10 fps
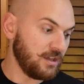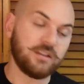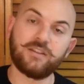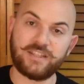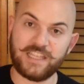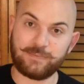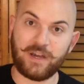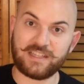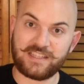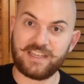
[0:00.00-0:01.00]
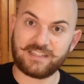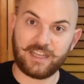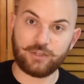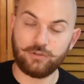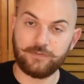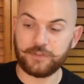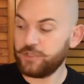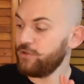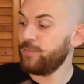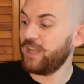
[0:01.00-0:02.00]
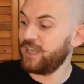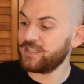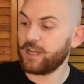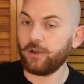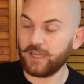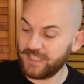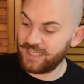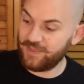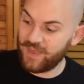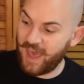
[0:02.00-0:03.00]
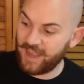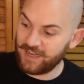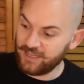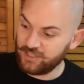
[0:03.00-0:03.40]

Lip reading: The Teaspot says let it cool for 2 minutes. I already did that.